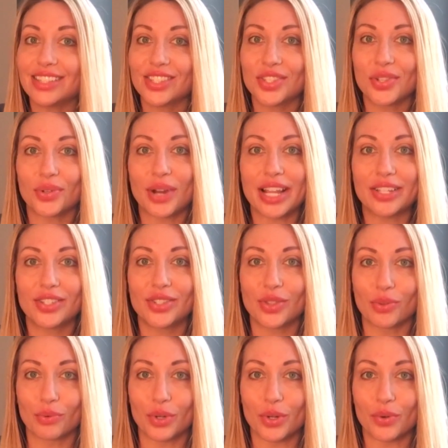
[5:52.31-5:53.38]

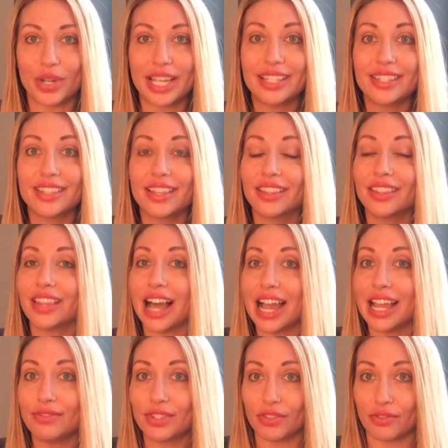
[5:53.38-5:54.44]
fraternity and sorority
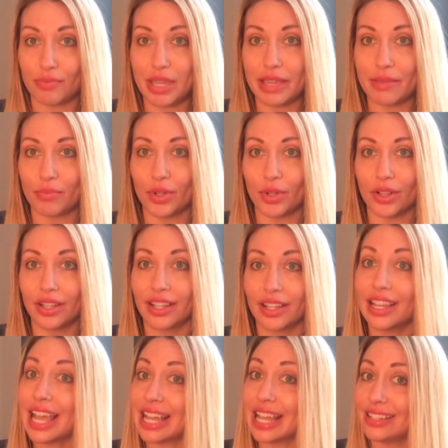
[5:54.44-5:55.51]
members, associates,
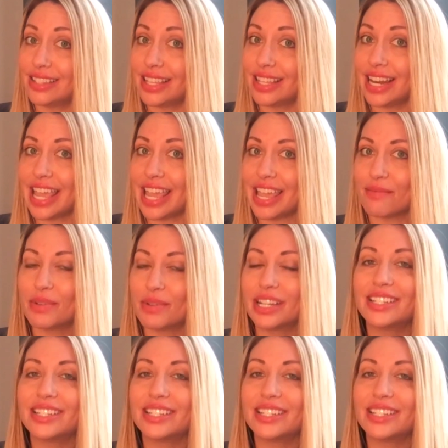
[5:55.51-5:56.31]
and co-workers.